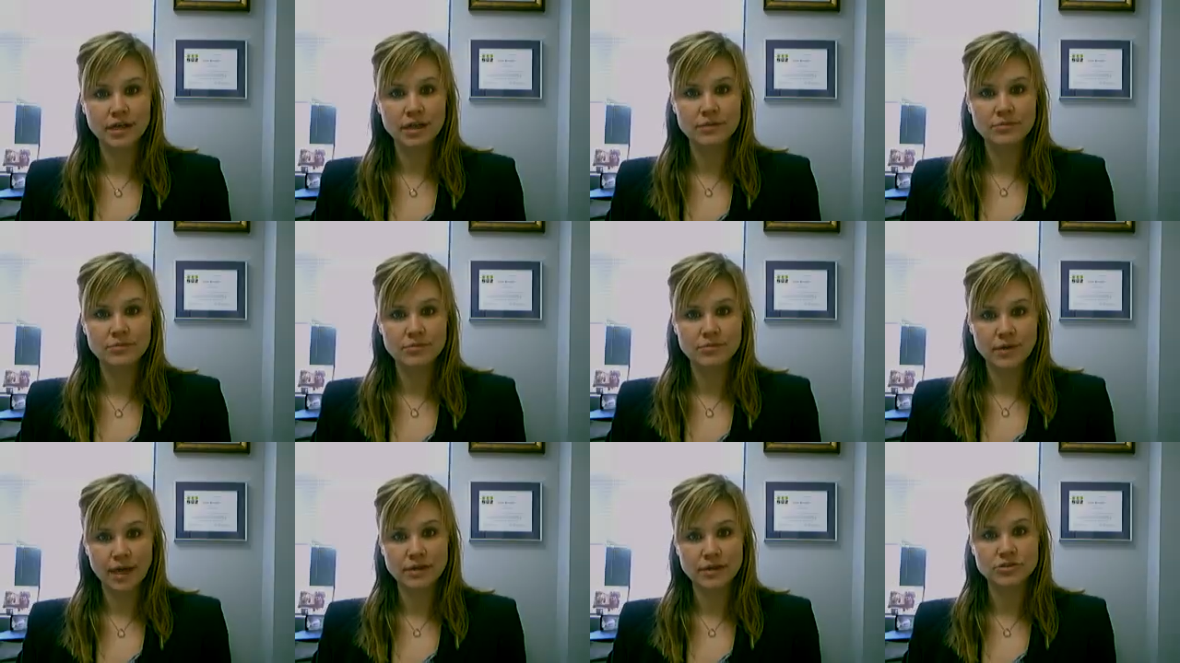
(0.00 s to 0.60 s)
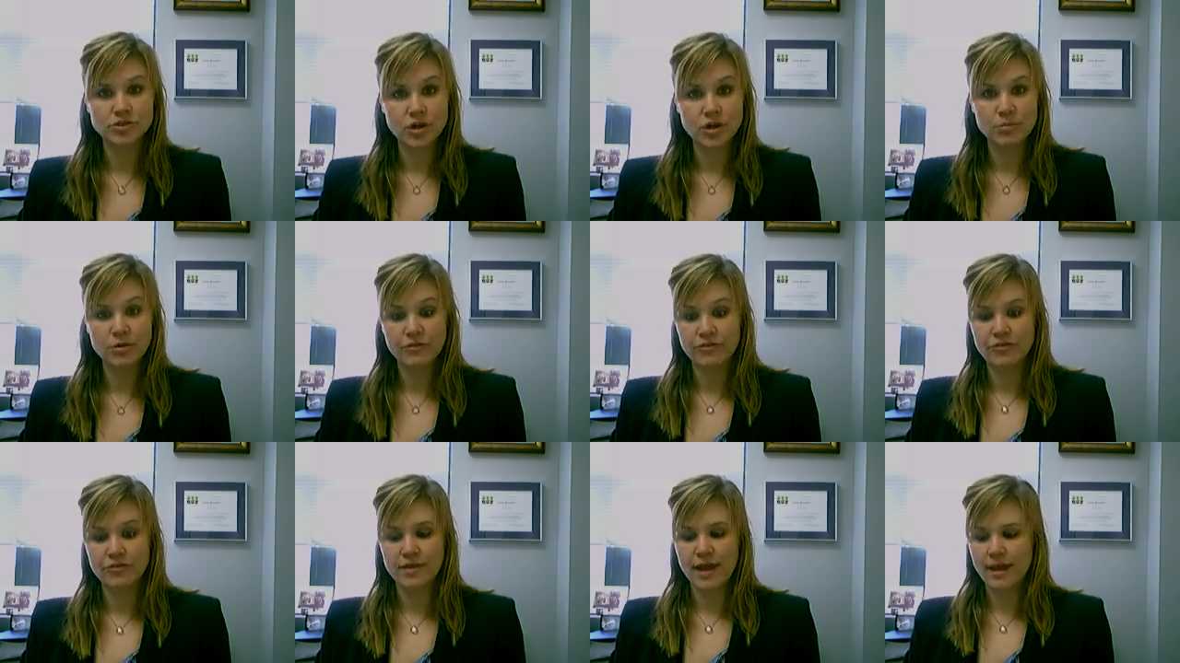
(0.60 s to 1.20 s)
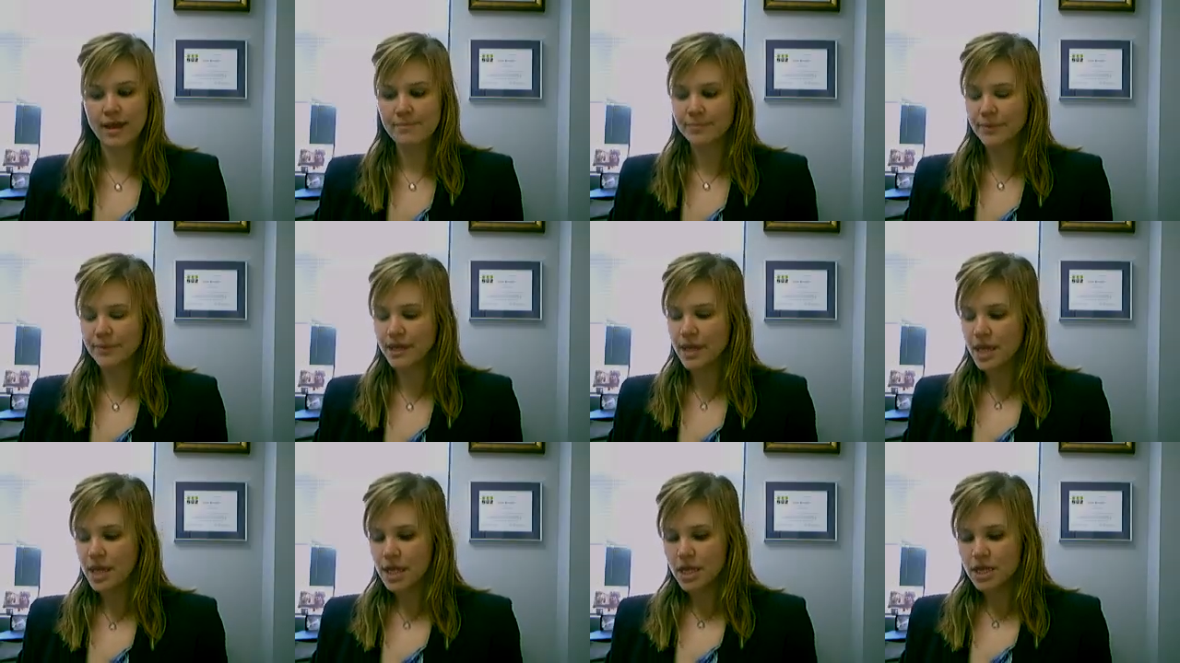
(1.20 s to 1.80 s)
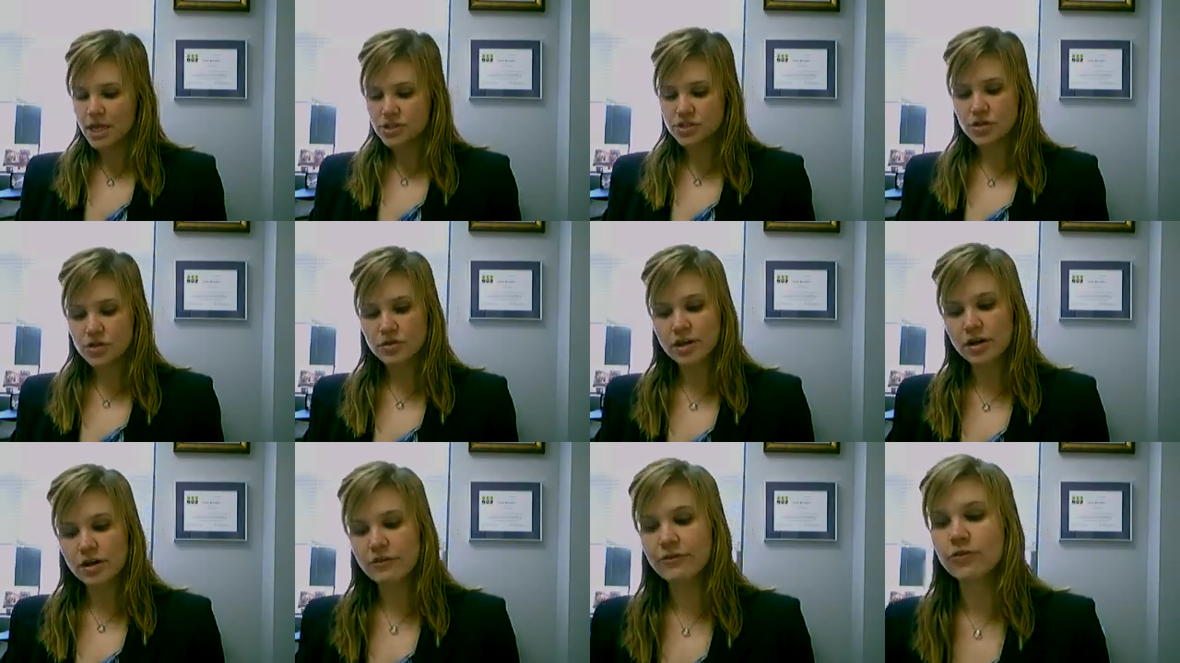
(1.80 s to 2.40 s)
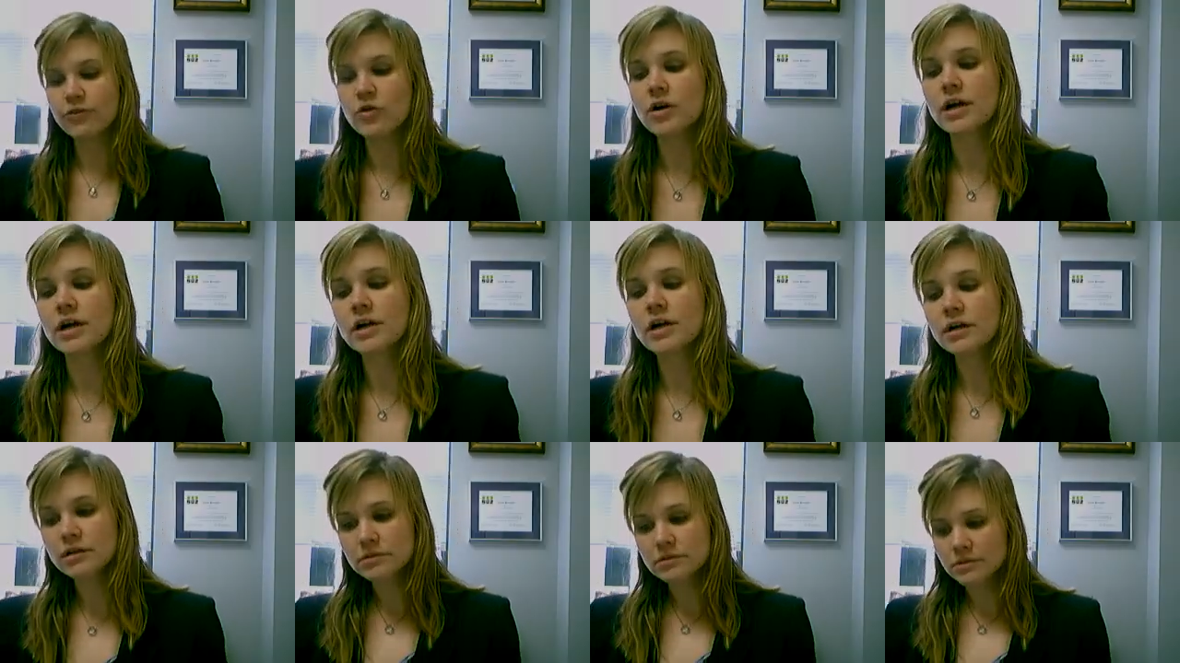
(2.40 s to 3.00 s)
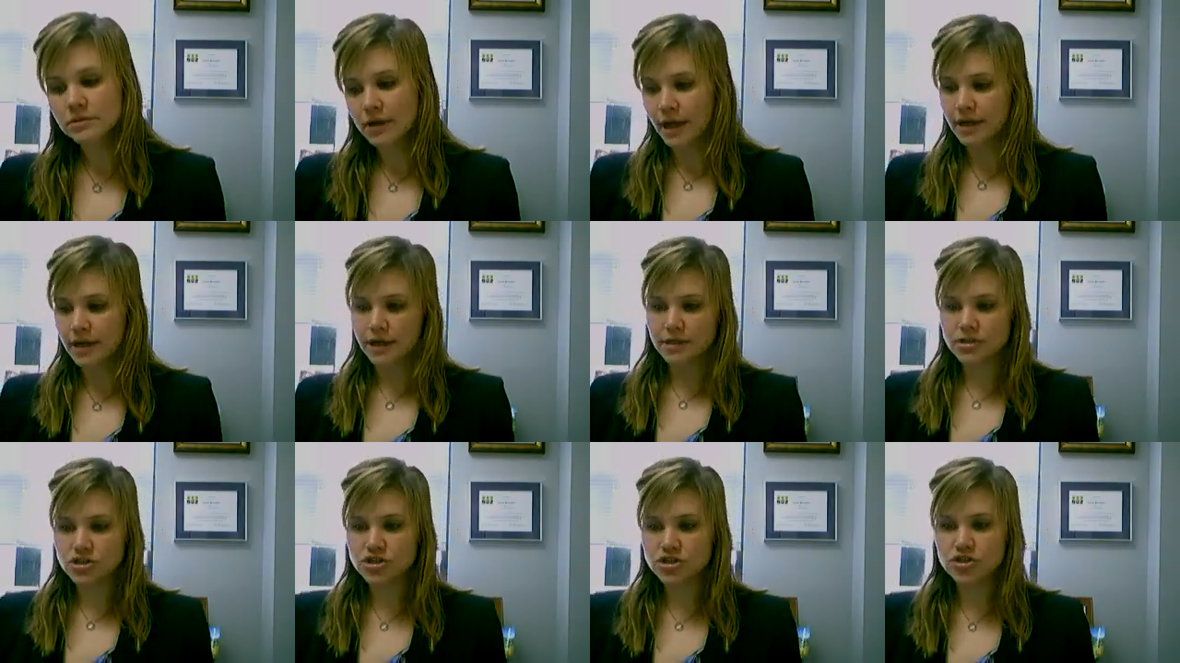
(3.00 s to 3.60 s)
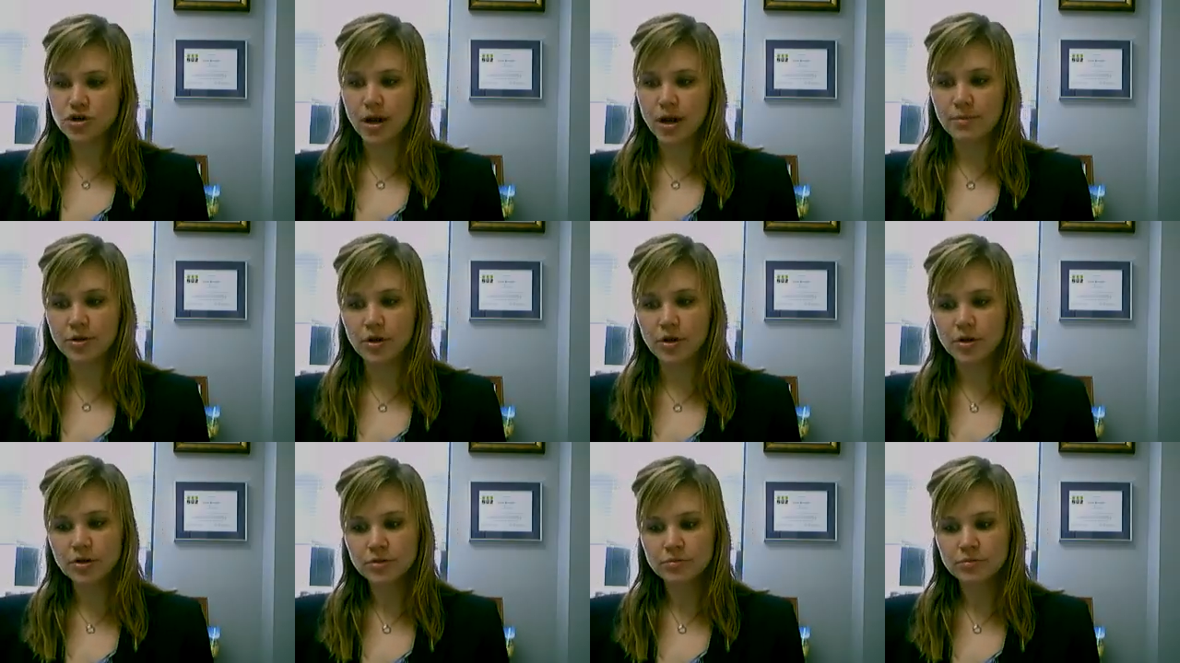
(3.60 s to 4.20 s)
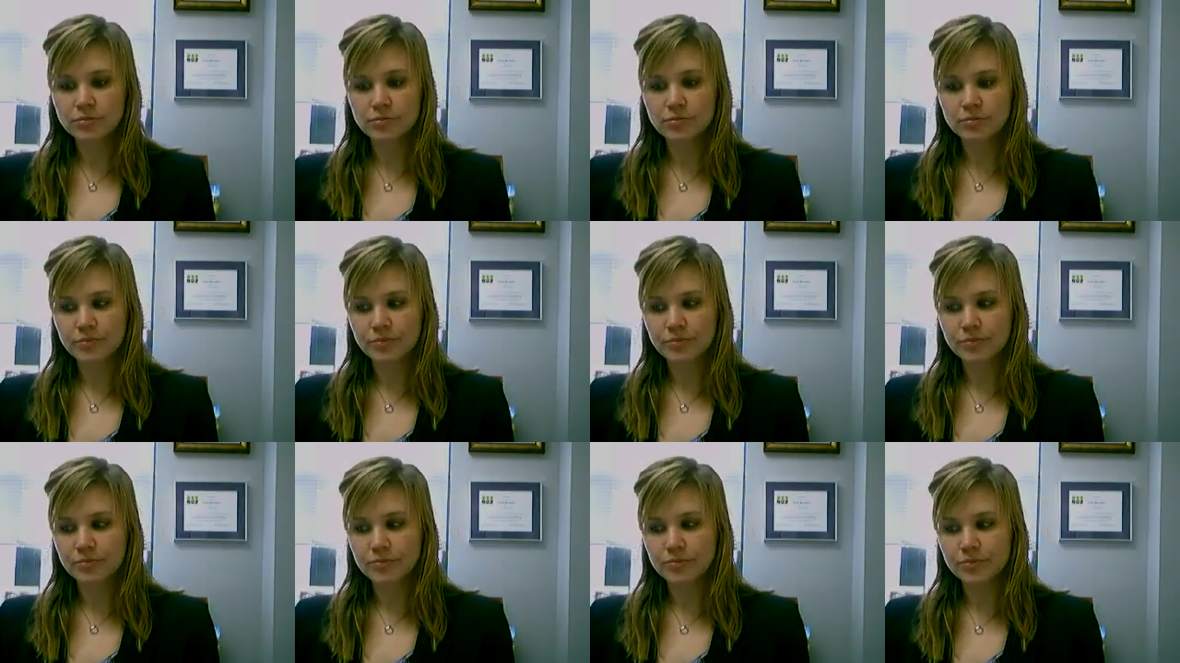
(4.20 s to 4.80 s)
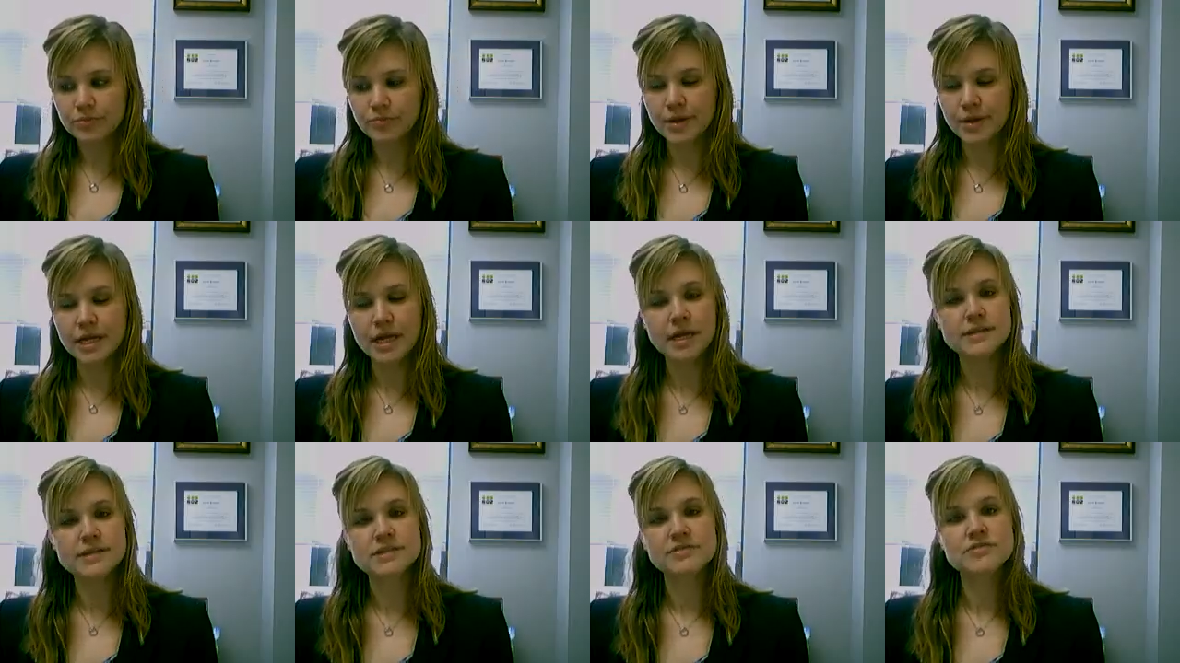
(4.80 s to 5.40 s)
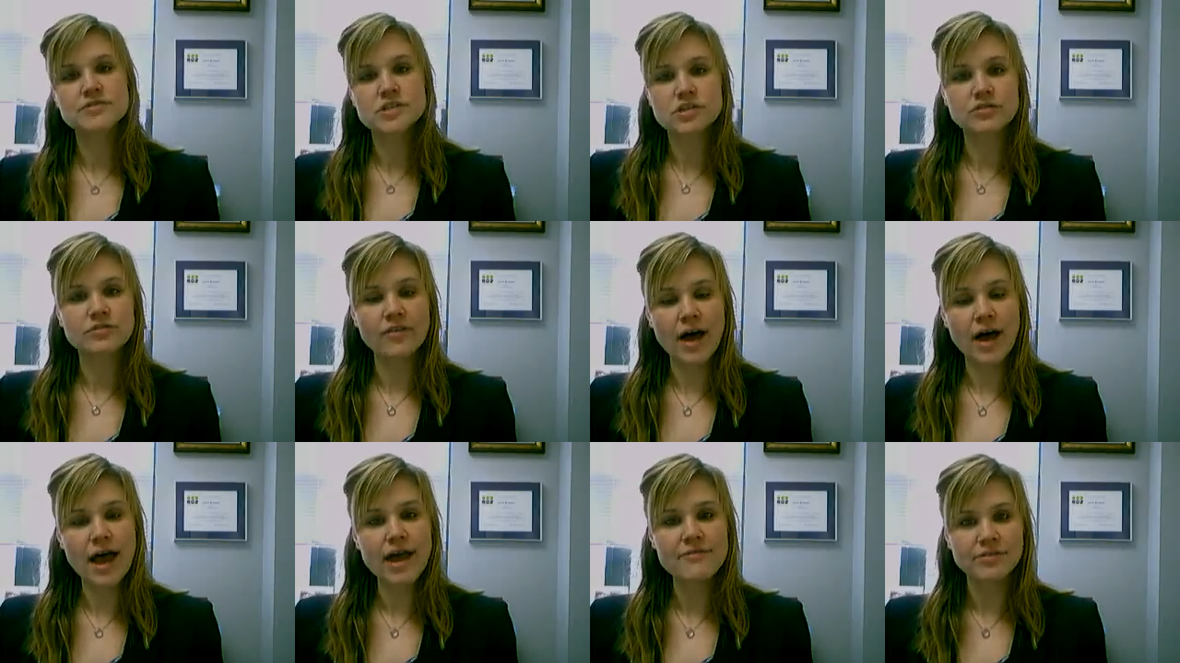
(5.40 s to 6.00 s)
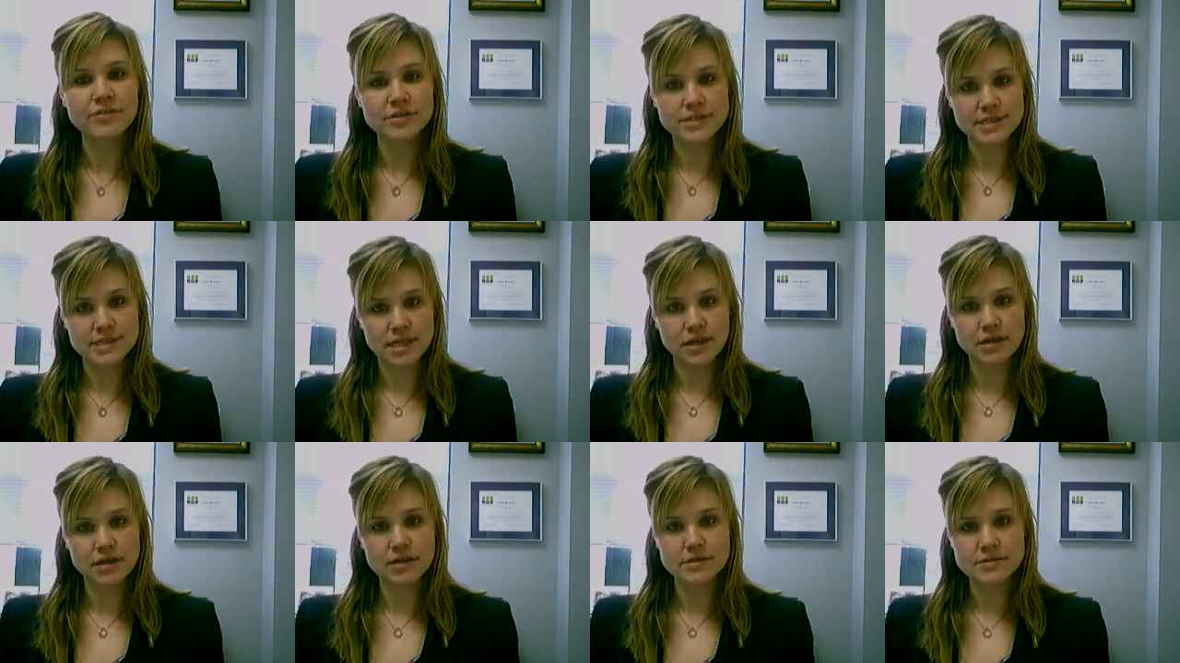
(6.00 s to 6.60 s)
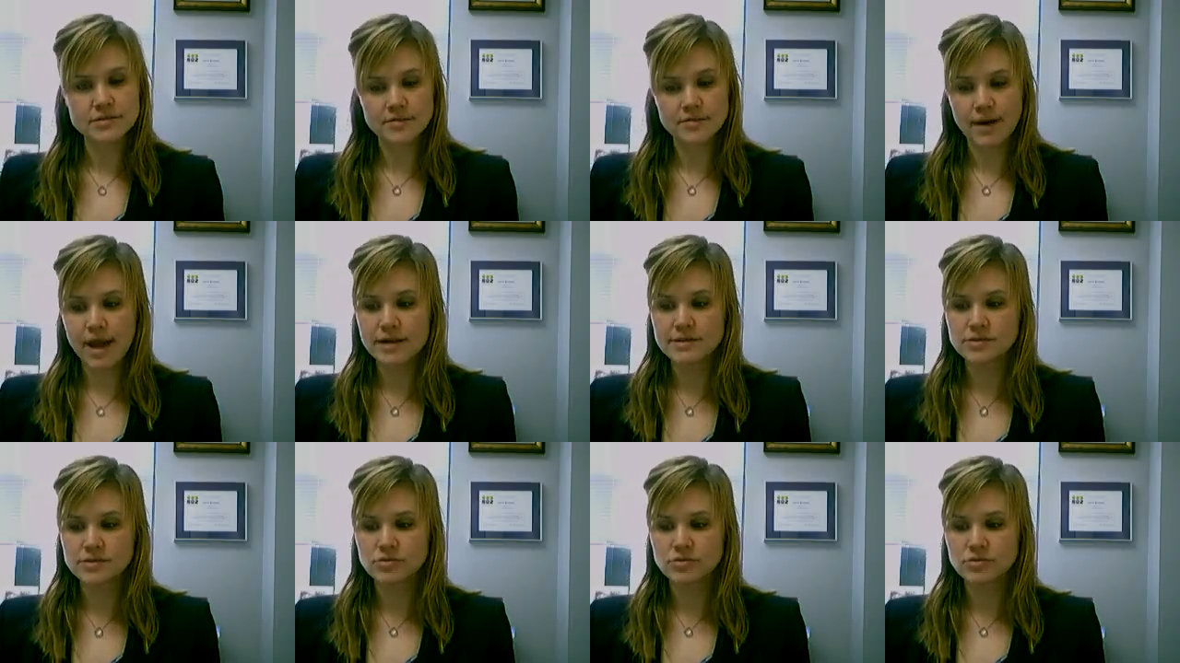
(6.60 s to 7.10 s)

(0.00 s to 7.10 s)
can get in trouble for that. So therefore, getting into trouble because of survival skills, right?